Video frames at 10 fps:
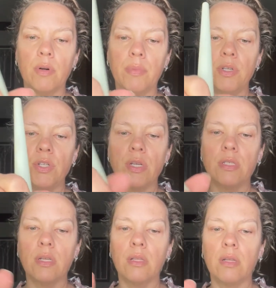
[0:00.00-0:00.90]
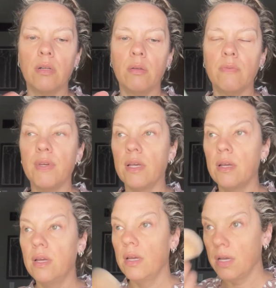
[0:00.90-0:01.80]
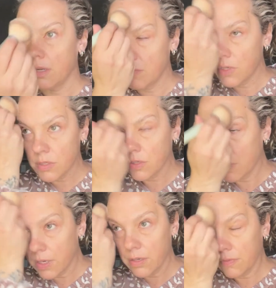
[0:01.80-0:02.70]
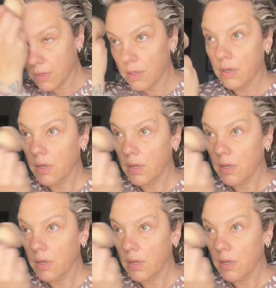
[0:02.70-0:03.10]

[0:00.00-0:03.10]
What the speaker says: but just a little bit. And I'm just going over